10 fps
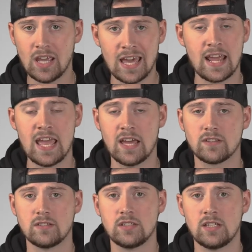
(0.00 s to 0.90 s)
at
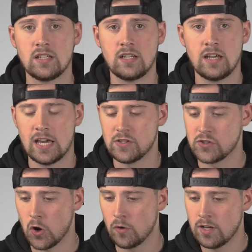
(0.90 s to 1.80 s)
hand. And
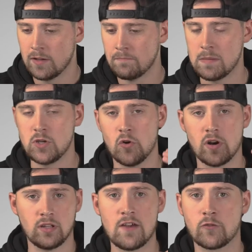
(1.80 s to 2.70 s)
so maybe you're
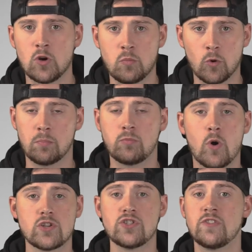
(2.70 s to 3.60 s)
in a life group where
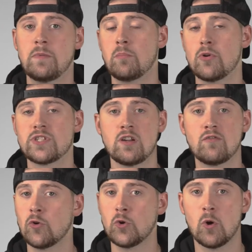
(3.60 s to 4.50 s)
questions have been presented
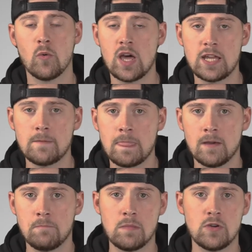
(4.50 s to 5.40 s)
for you already.
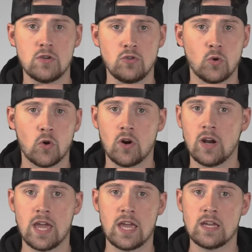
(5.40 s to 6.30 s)
Maybe you're
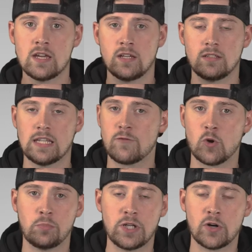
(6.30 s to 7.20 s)
a life
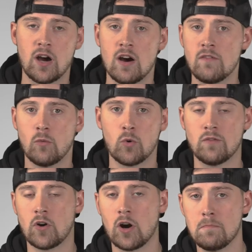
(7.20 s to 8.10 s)
group leader of one
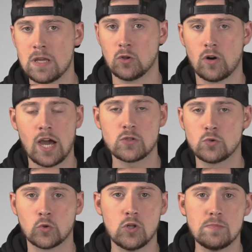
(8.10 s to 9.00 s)
of our middle or high
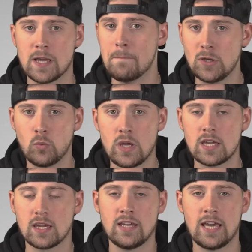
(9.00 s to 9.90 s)
school groups at
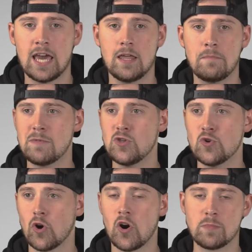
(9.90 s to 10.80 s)
midweek, and maybe
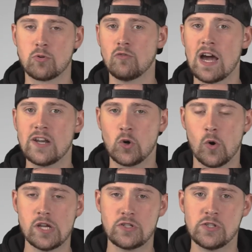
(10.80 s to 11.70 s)
you're already provided
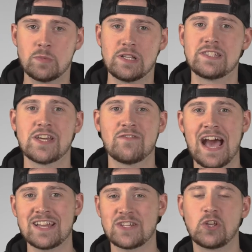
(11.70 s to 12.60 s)
questions, but instead of
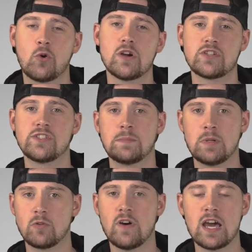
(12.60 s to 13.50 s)
asking the questions that have
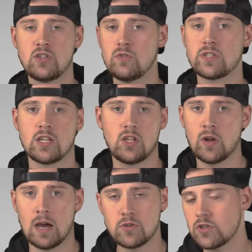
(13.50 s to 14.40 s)
been provided, you said, you know
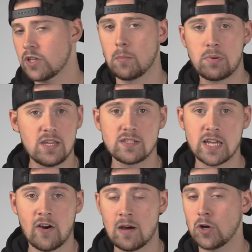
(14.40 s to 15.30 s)
what, I'm just gonna piece
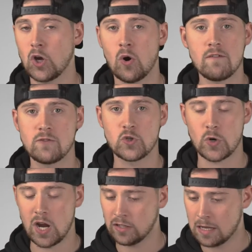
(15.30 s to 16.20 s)
out, I'm gonna go off the
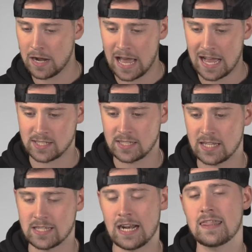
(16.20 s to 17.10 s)
trail, and I'm gonna ask
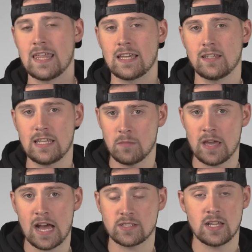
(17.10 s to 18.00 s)
things that I think need to
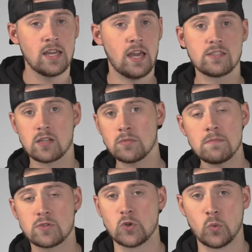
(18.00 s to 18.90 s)
be asked. And
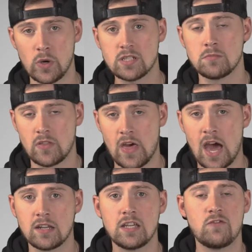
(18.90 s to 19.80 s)
sometimes there's wisdom to
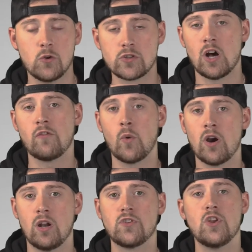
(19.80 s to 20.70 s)
that if you're self
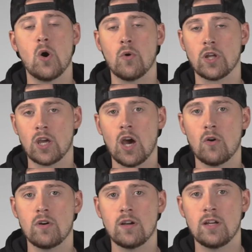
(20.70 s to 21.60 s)
aware enough to know where to
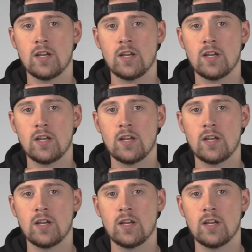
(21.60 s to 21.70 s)
go.